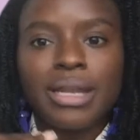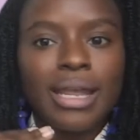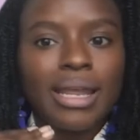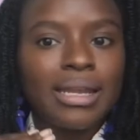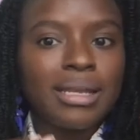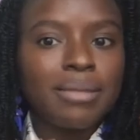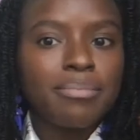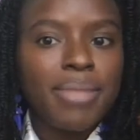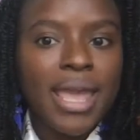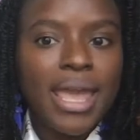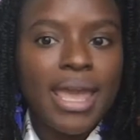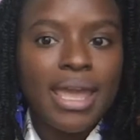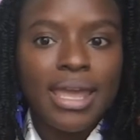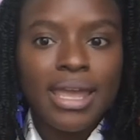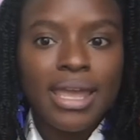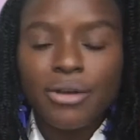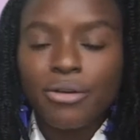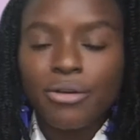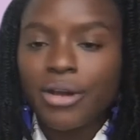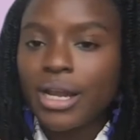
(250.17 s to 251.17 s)
any
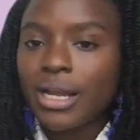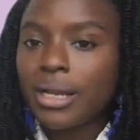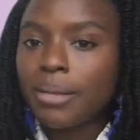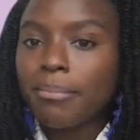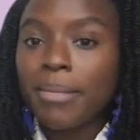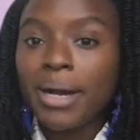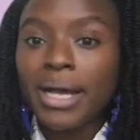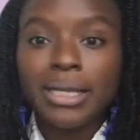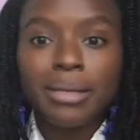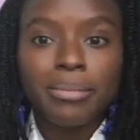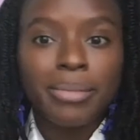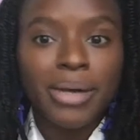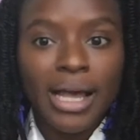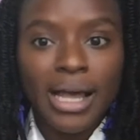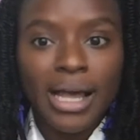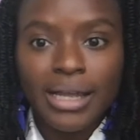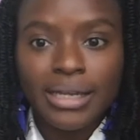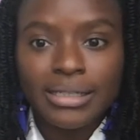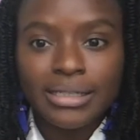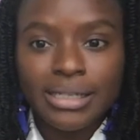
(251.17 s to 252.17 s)
paid or any money
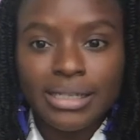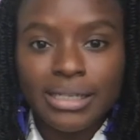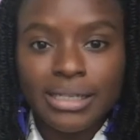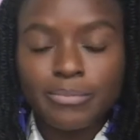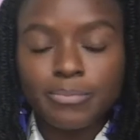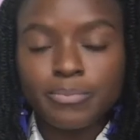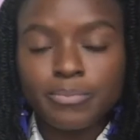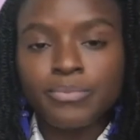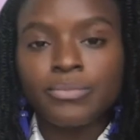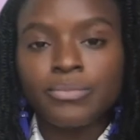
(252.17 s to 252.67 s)
behind it.